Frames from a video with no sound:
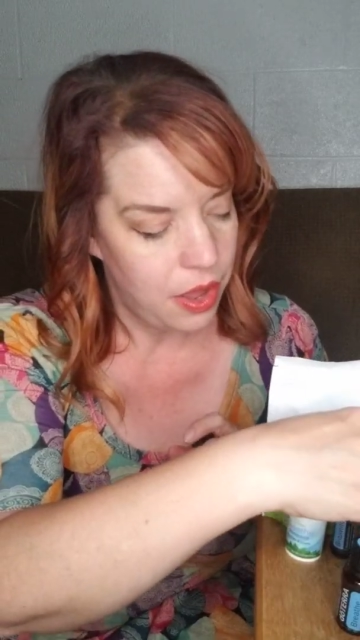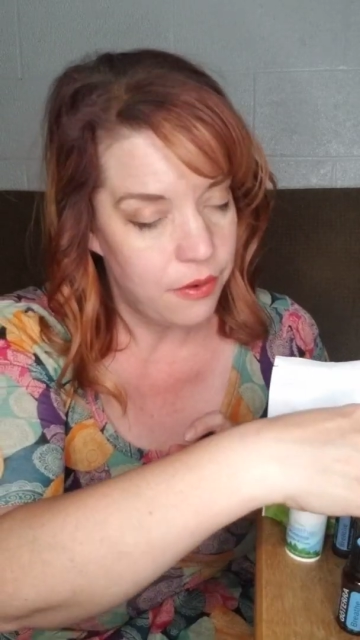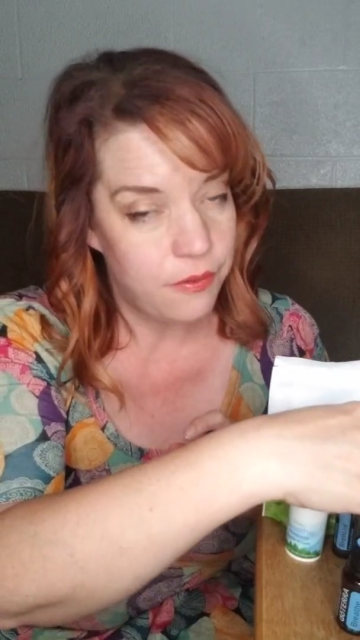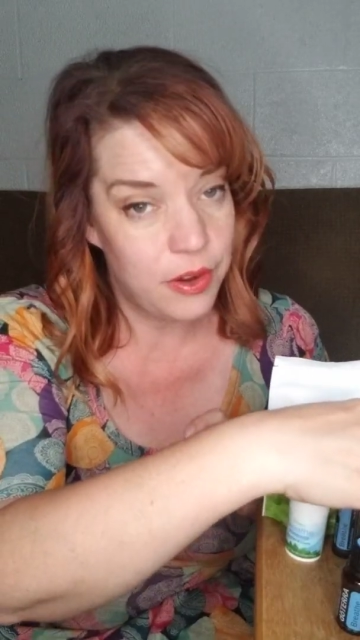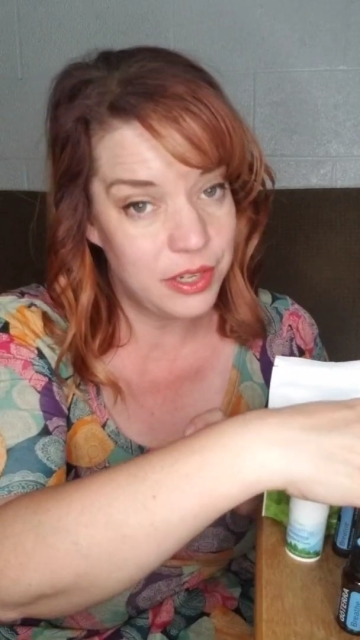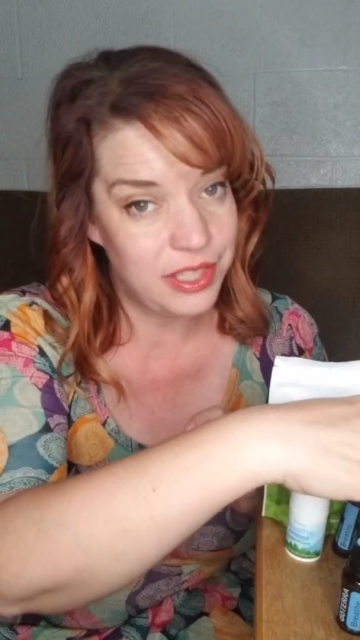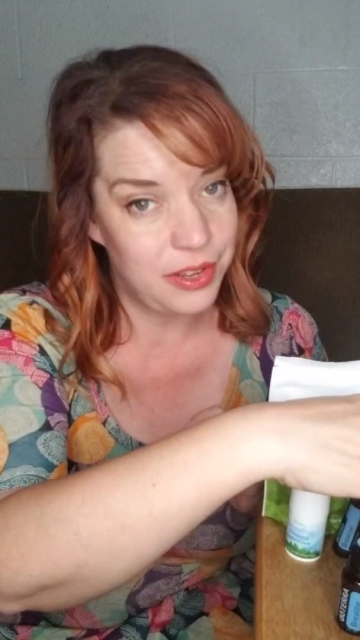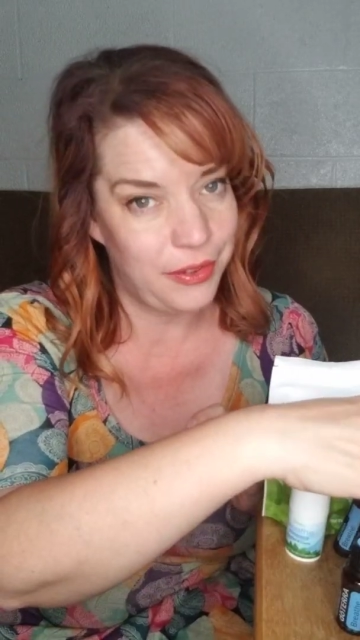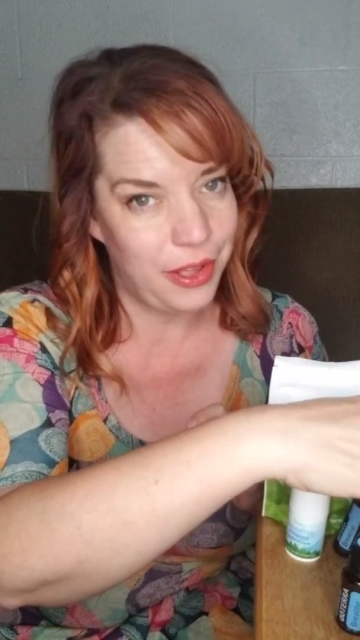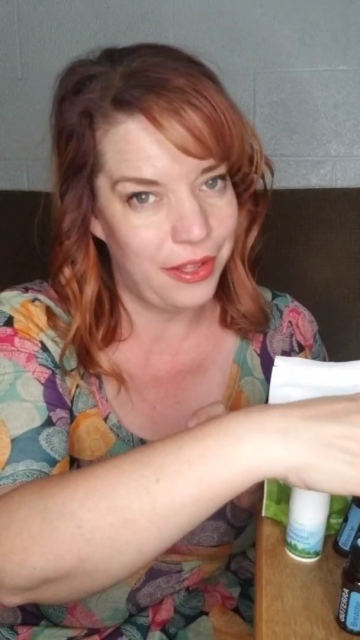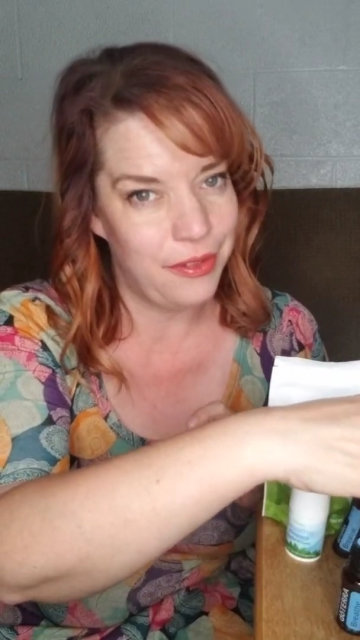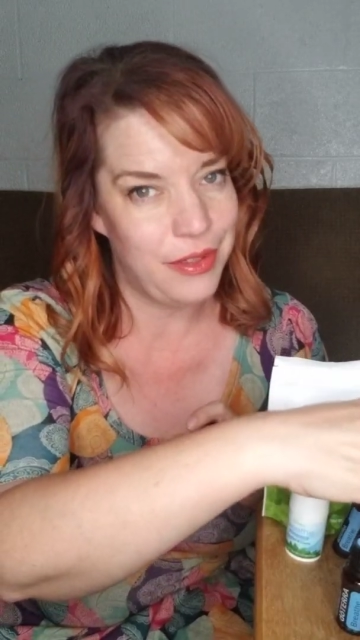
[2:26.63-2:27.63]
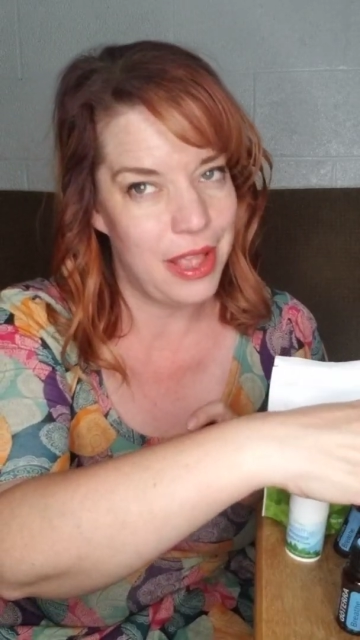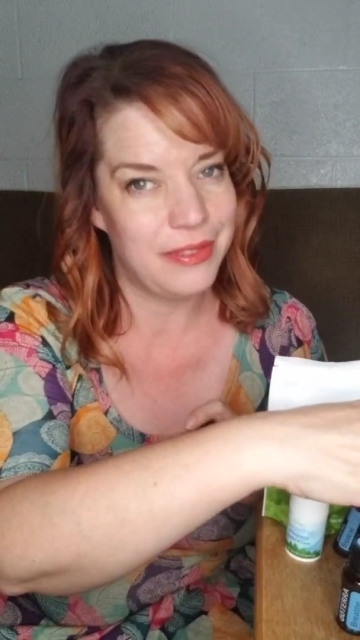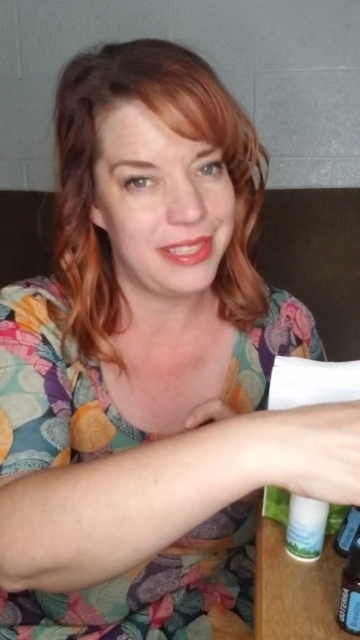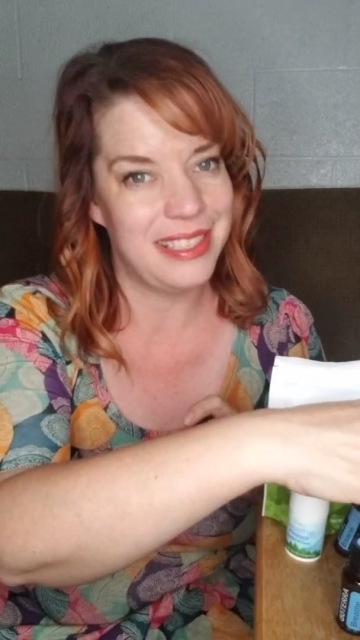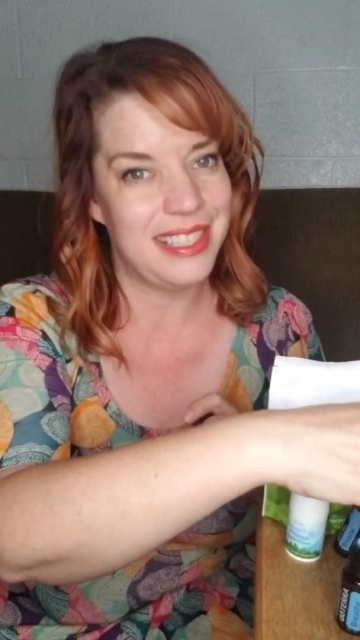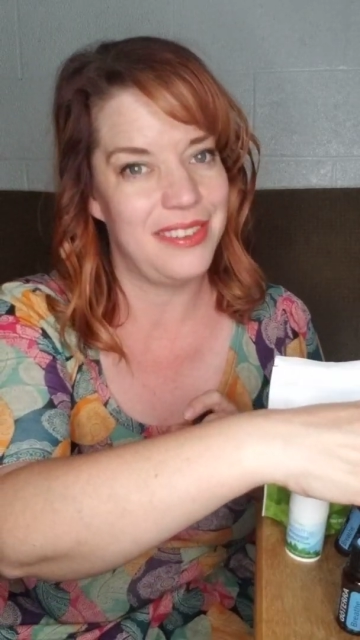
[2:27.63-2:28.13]
First of all, if you have
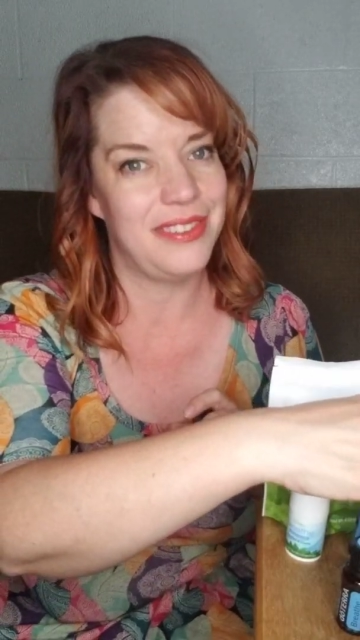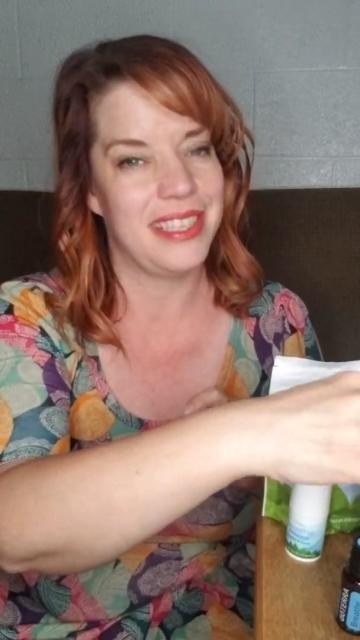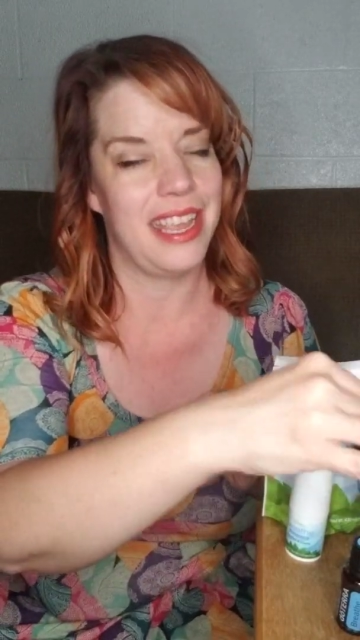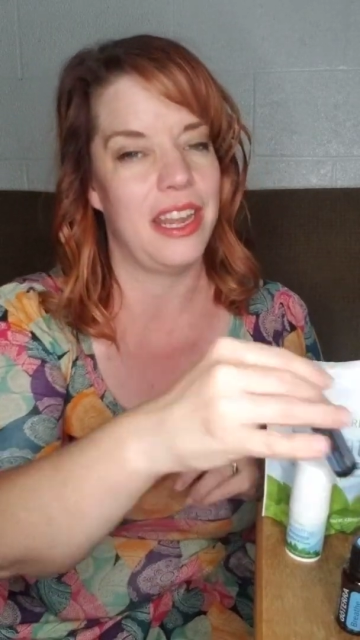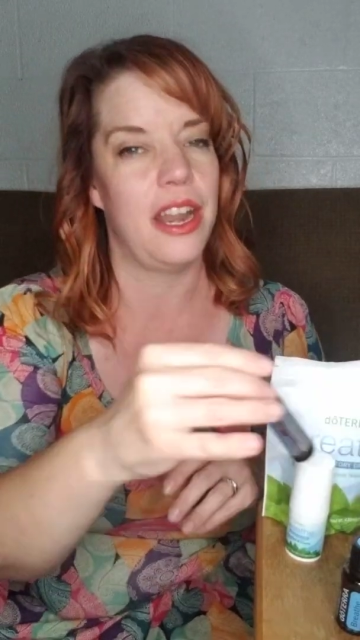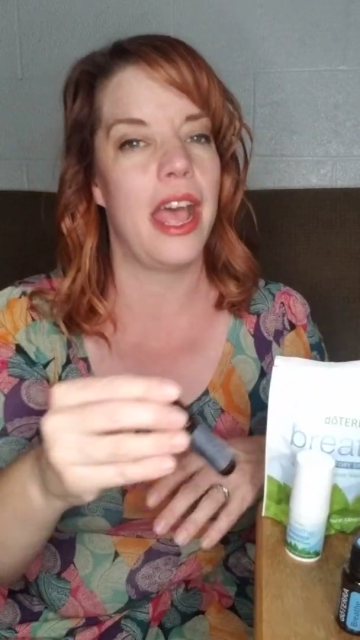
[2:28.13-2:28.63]
sensitive skin,